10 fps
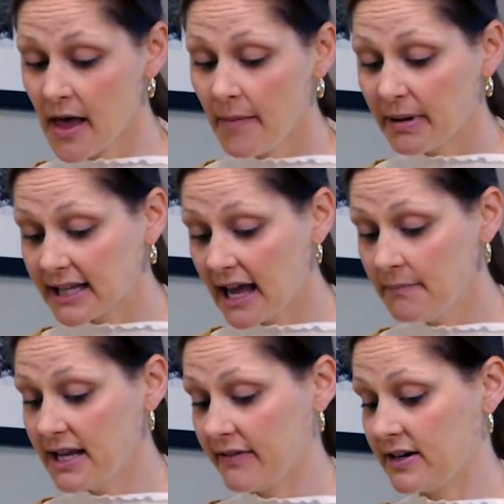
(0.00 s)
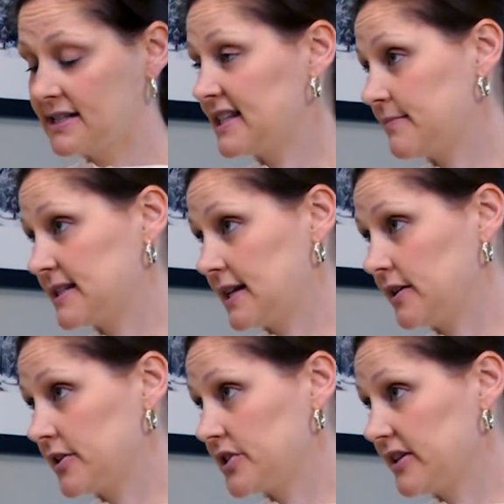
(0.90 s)
but can be given in some skilled
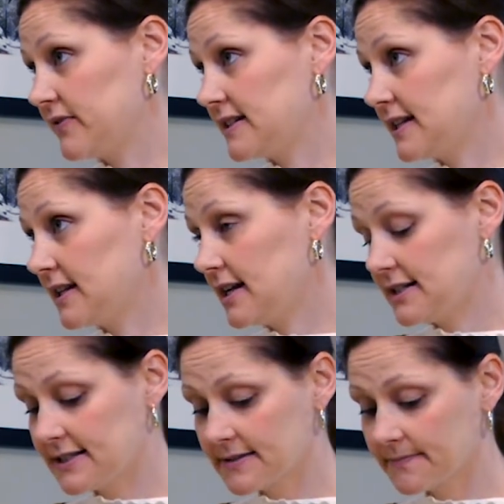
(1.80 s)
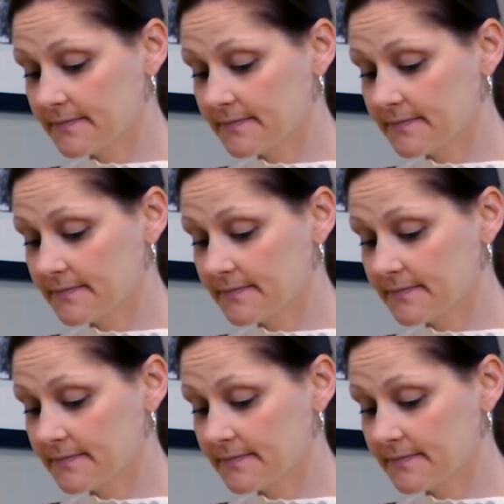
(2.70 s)
nursing facilities.